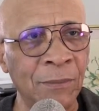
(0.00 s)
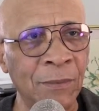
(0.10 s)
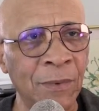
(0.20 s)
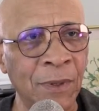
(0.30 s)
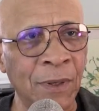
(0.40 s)

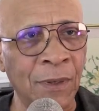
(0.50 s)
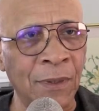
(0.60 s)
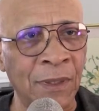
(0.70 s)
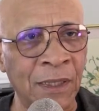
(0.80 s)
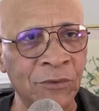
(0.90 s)

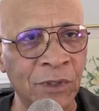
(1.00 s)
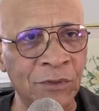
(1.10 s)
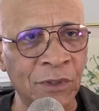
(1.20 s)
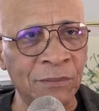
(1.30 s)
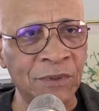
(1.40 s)

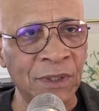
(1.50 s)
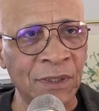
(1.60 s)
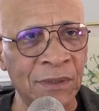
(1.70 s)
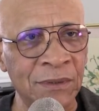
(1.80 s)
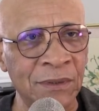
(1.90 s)
Electrosome
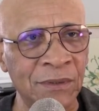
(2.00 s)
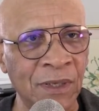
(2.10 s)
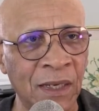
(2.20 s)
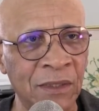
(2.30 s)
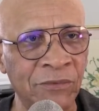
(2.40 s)
says, is
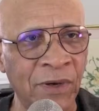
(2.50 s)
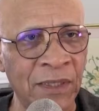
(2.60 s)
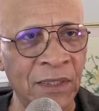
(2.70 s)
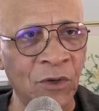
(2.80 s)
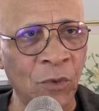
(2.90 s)
Garland
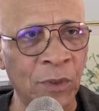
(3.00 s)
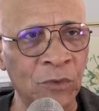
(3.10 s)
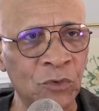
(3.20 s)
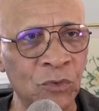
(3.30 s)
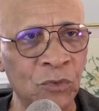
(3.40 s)
finally going
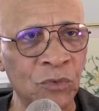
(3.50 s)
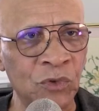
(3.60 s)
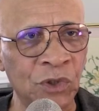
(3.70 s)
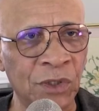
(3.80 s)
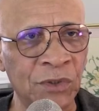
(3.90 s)
to
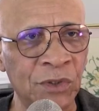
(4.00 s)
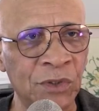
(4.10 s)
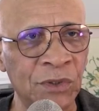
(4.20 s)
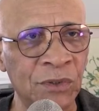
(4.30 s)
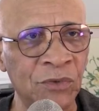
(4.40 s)

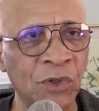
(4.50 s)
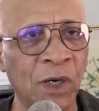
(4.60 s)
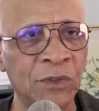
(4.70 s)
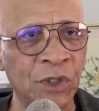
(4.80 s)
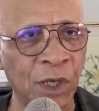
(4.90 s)

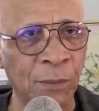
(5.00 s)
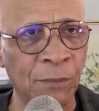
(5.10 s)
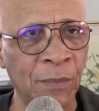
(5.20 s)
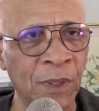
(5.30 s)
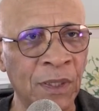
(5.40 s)
charge
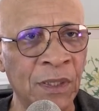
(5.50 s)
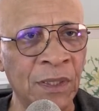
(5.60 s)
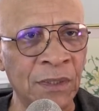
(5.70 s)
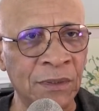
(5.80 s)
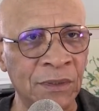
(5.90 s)
him
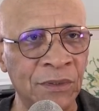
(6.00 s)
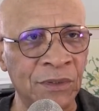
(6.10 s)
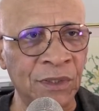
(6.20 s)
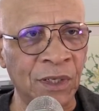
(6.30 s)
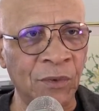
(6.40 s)
this
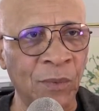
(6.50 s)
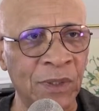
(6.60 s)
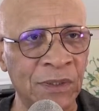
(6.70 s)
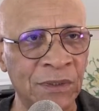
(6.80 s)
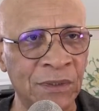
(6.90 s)
year? What
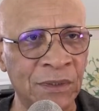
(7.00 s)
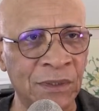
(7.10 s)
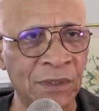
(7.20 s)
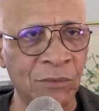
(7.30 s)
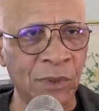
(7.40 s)
is
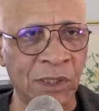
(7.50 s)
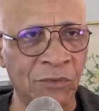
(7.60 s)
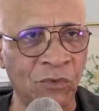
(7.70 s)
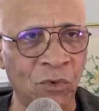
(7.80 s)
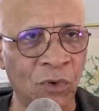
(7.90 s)
he waiting
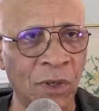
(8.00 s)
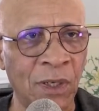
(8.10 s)
for?